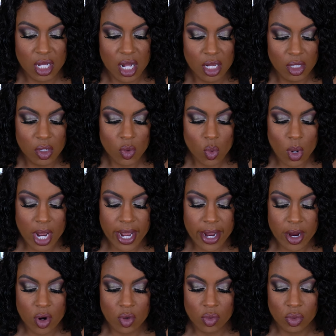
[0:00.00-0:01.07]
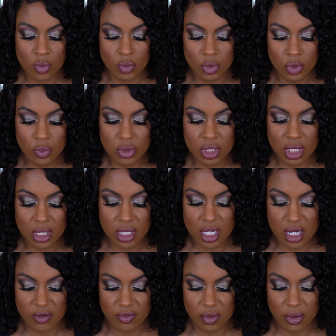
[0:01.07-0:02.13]
Color Wow Root
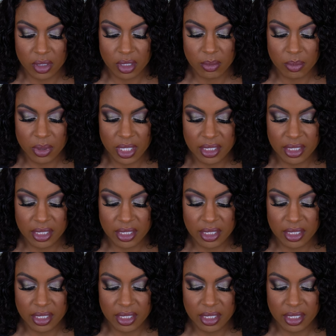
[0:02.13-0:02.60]
Cover Up.